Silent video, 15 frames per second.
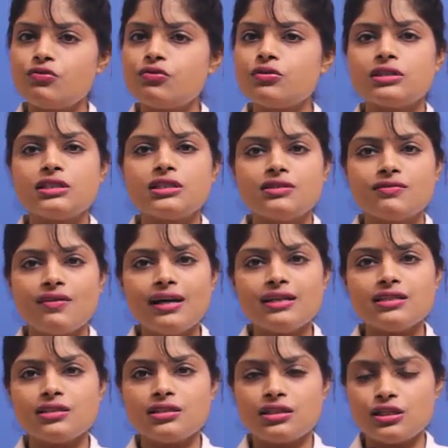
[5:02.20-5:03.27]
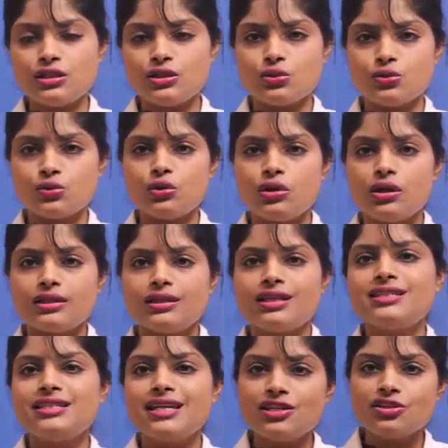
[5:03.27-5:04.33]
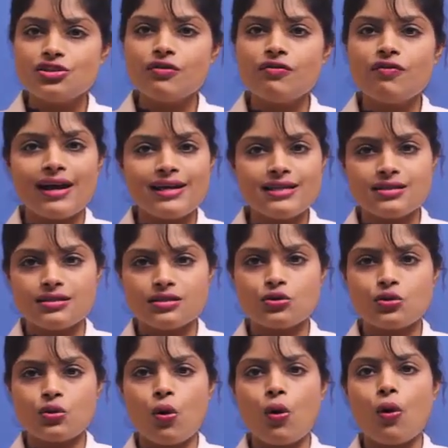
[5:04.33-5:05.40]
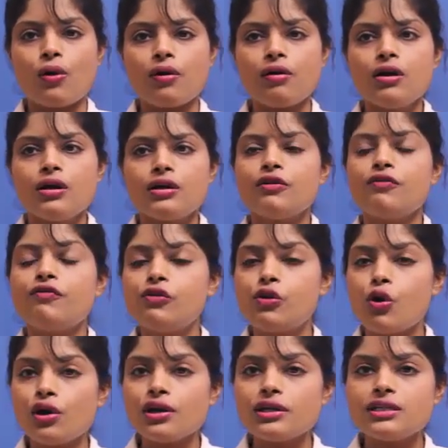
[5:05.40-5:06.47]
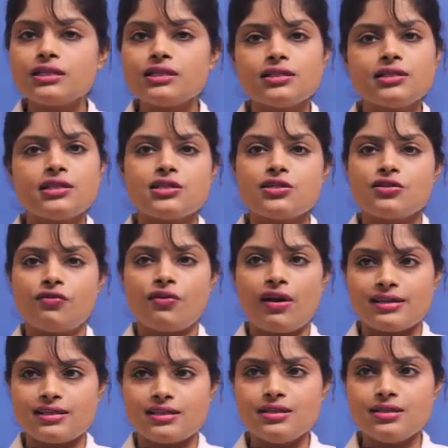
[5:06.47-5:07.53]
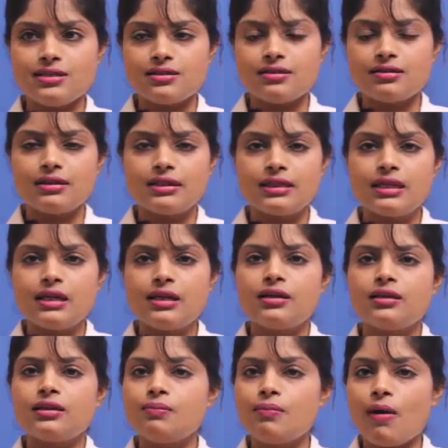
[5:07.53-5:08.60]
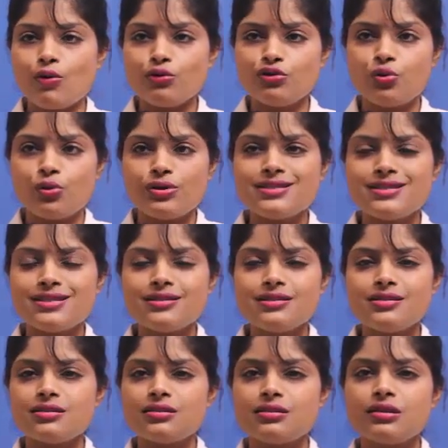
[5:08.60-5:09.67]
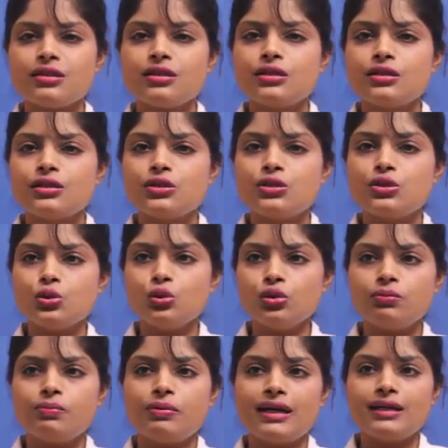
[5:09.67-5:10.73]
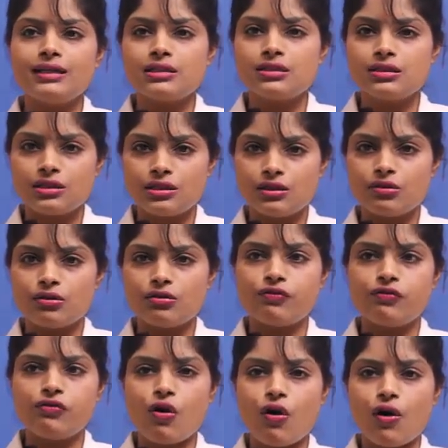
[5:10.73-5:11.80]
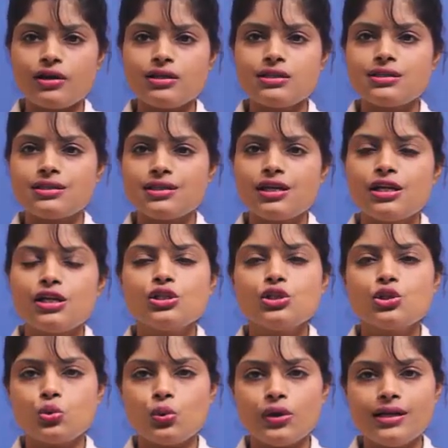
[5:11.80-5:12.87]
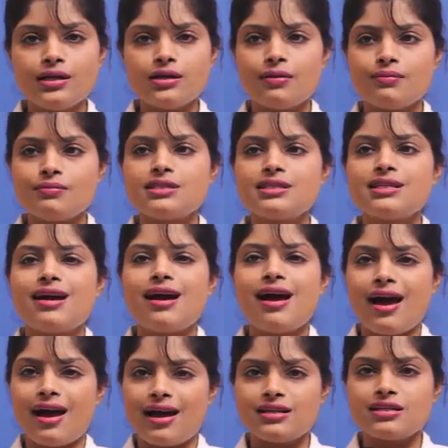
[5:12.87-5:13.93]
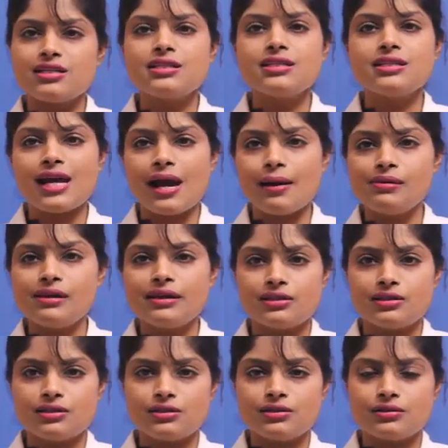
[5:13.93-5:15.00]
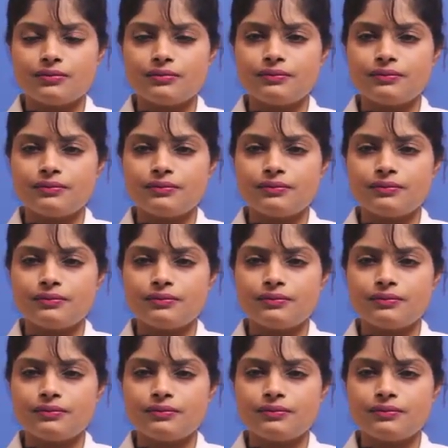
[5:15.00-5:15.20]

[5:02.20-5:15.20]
further divided into the dentifrices or the fluoridated dentifrices, the mouth rinses, toothpicks, the floss, chewing gums and tablets.